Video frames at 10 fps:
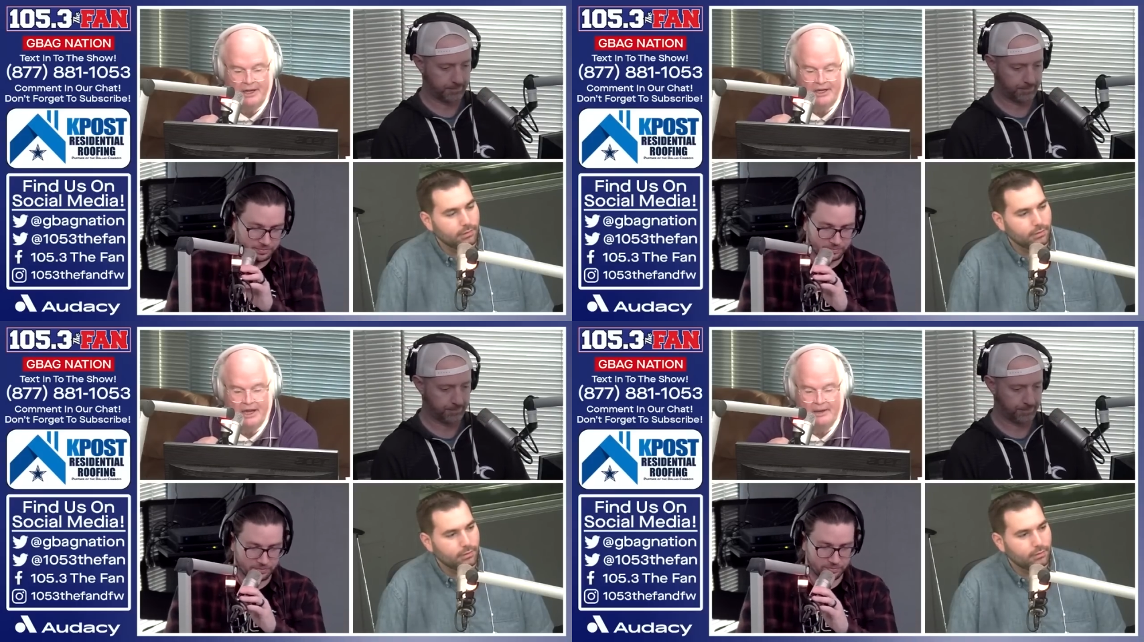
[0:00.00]

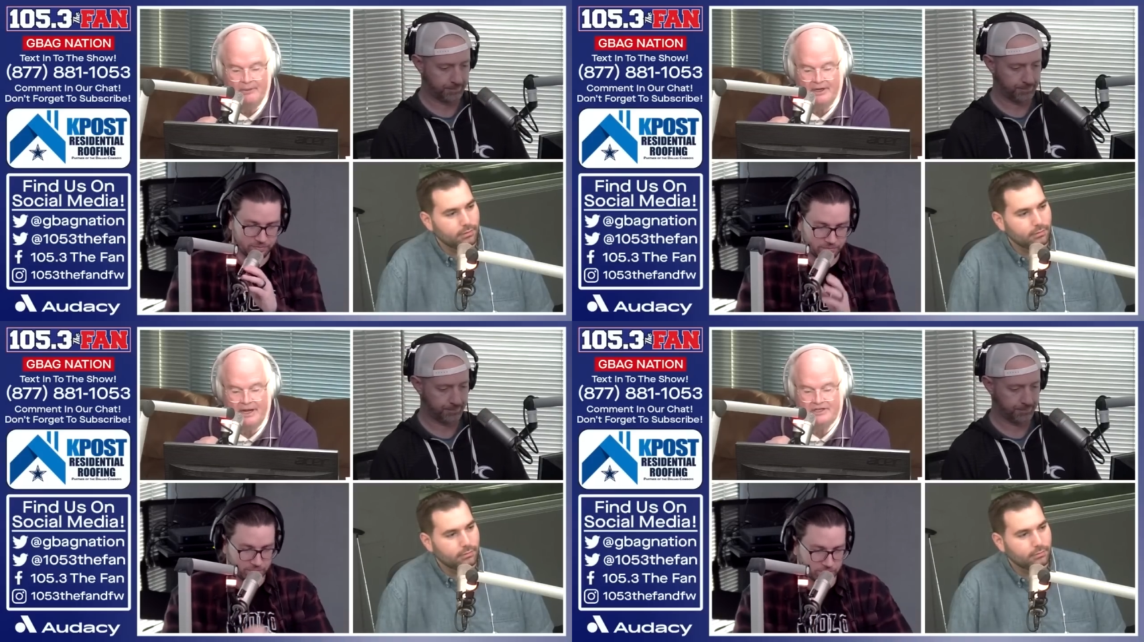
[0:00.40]
Speaker 1: Yeah,
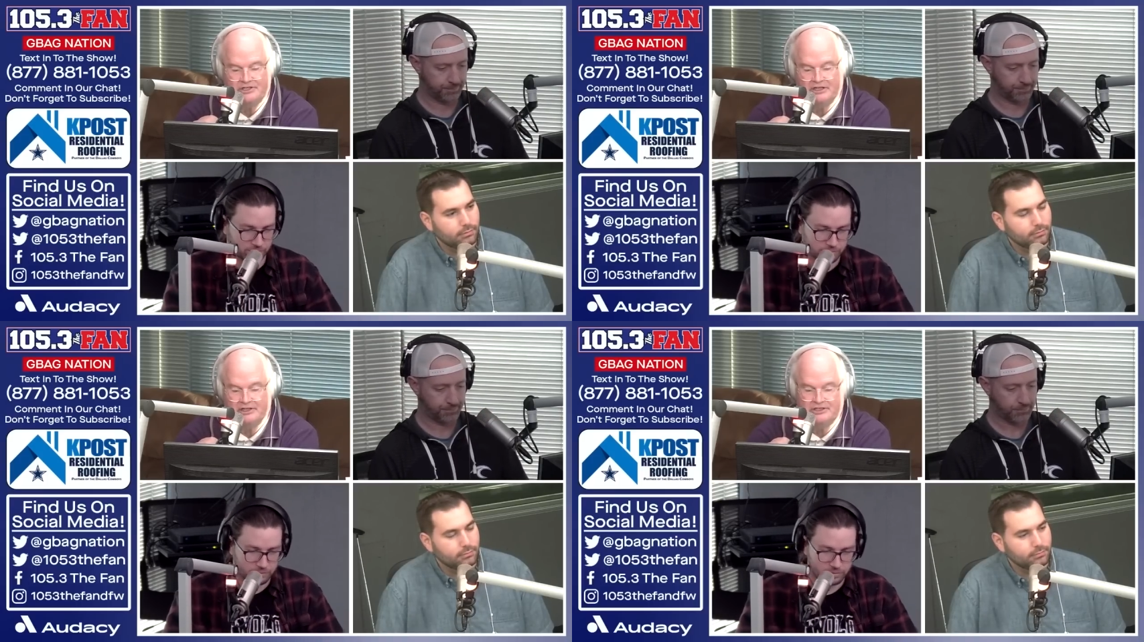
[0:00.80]
my guy
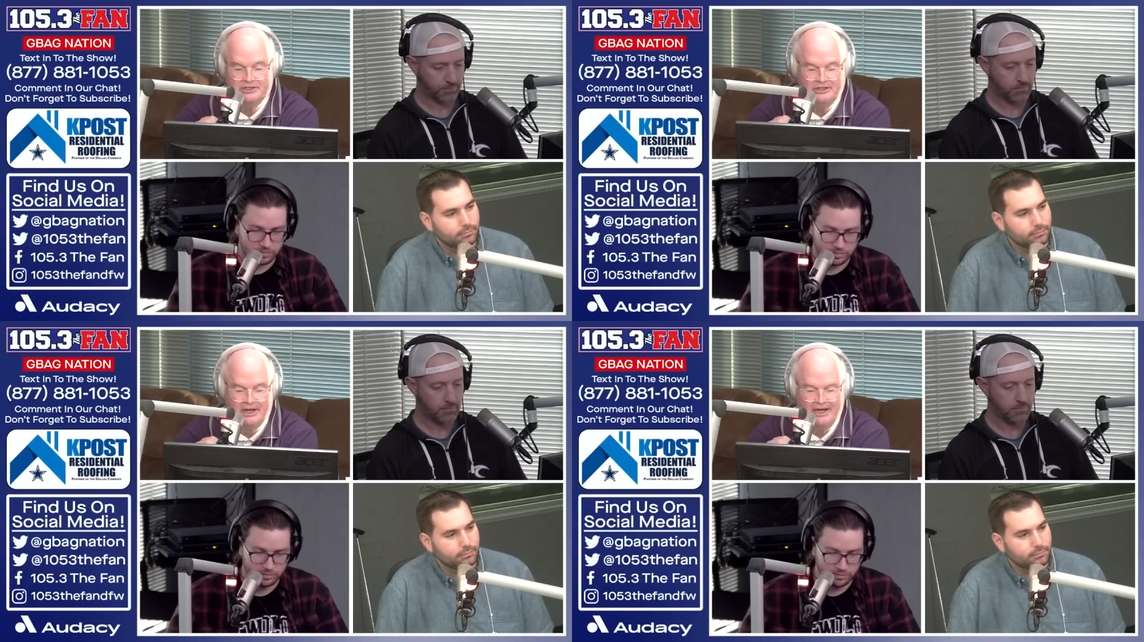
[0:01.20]
said,
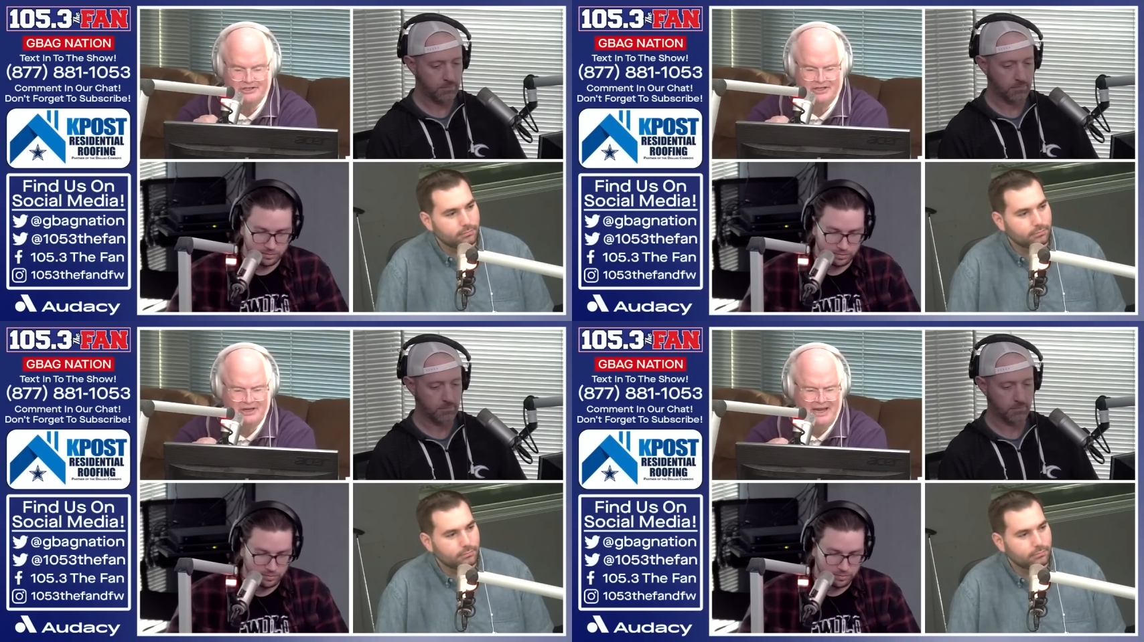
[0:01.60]
listen. I
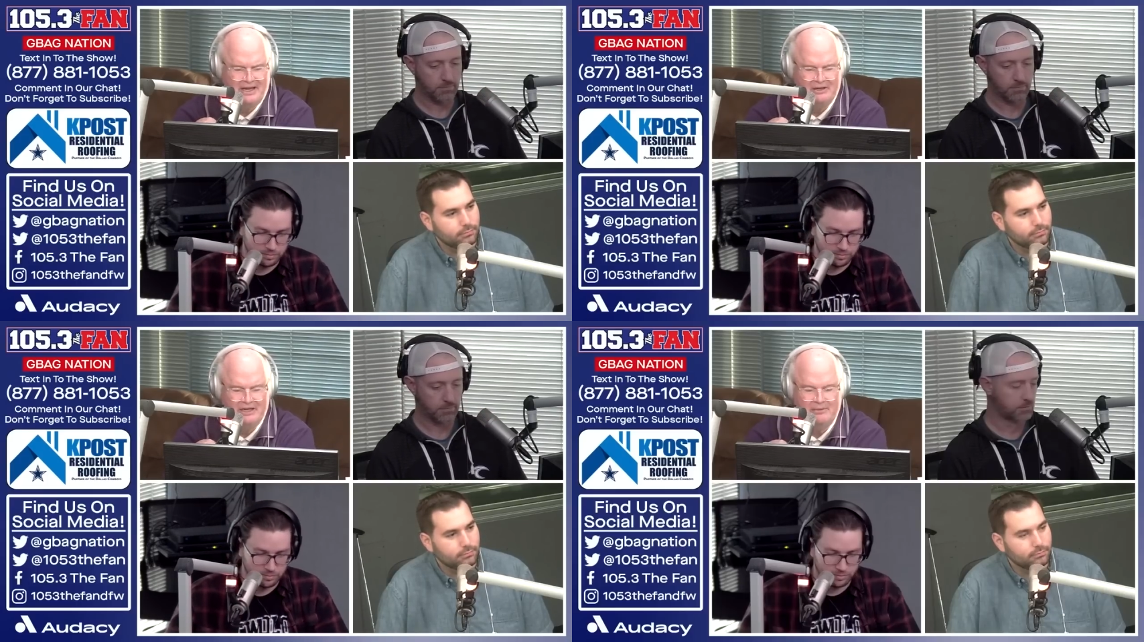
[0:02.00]
said,
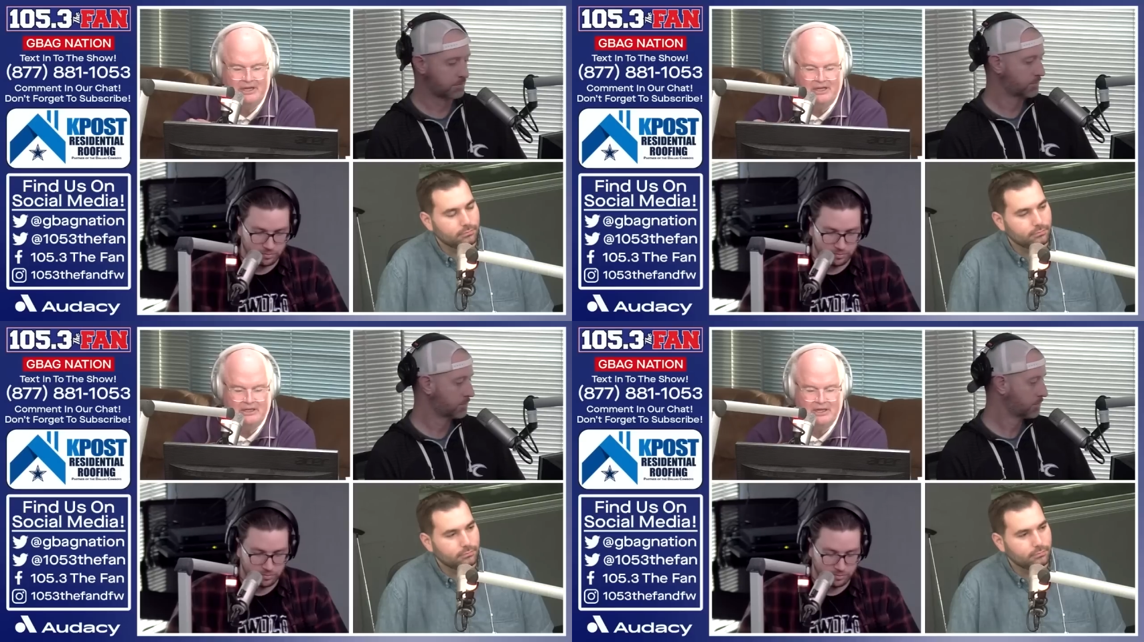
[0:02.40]
hey, give
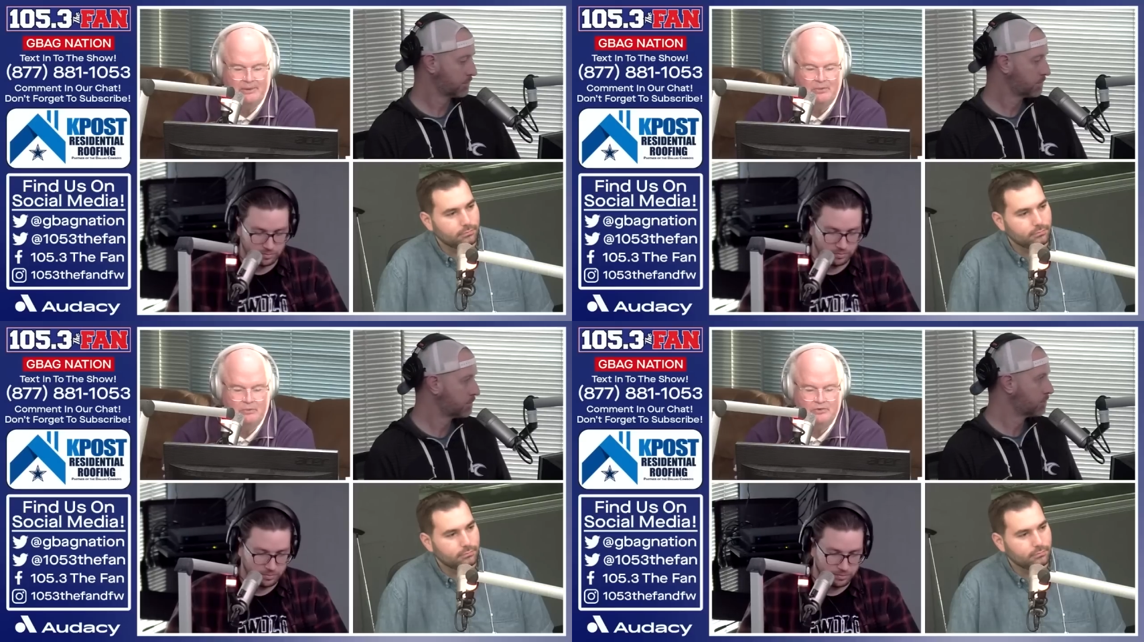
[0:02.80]
me give
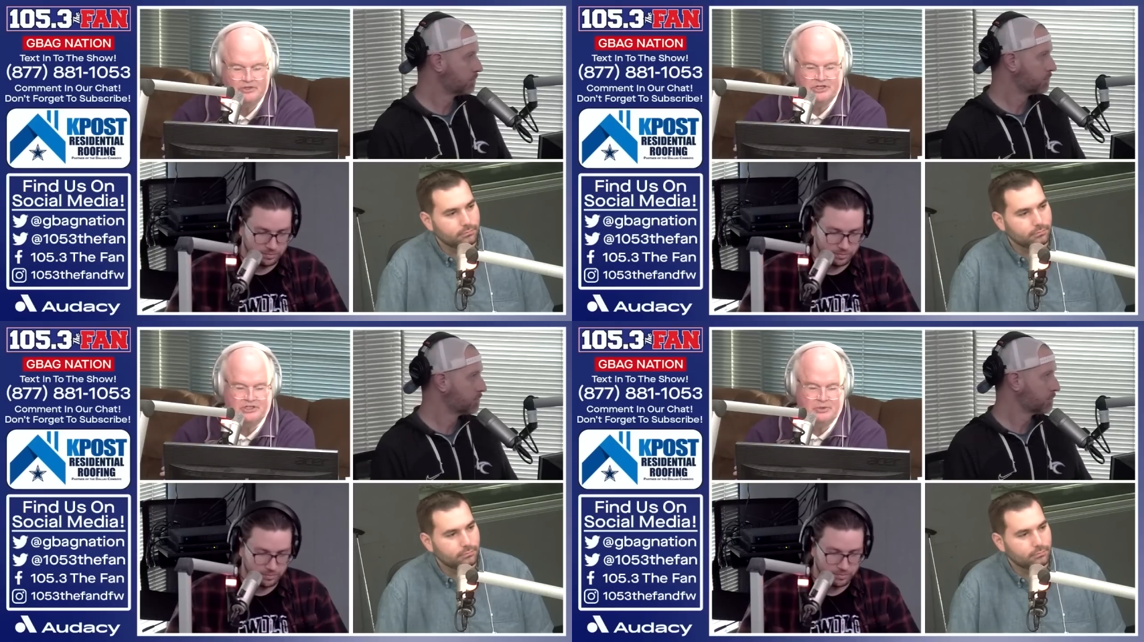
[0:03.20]
me the
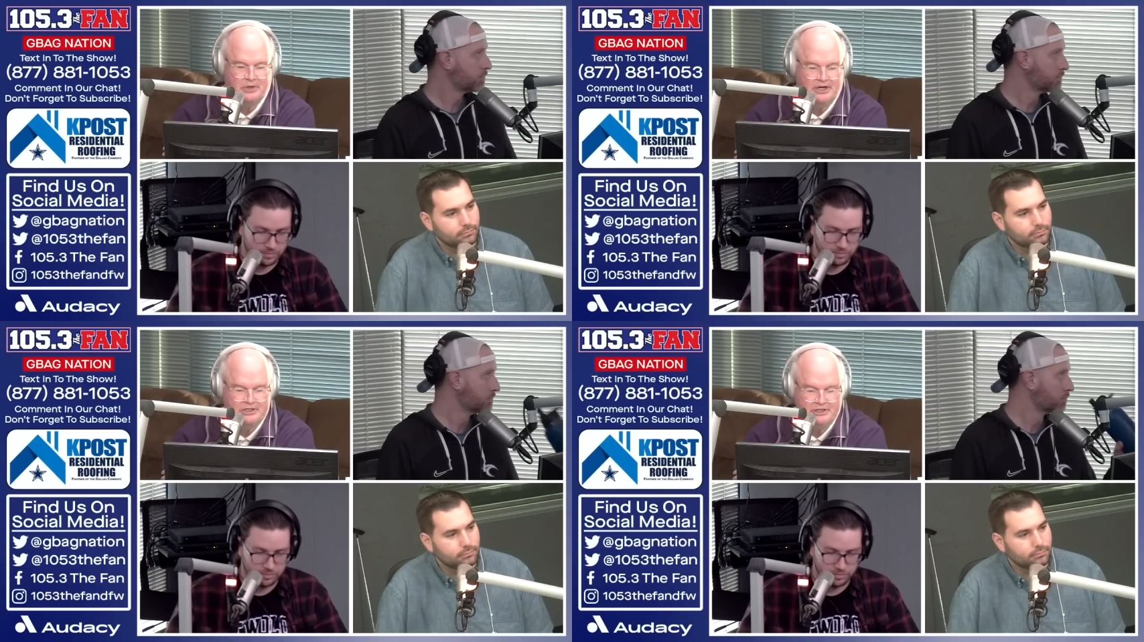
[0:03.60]

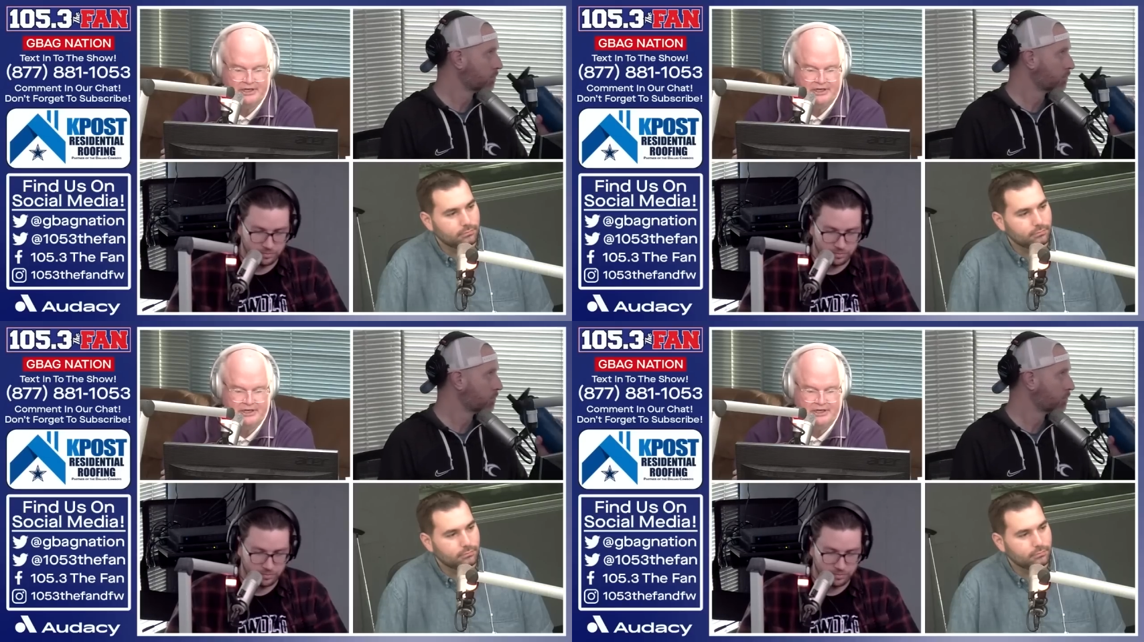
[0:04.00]
situation.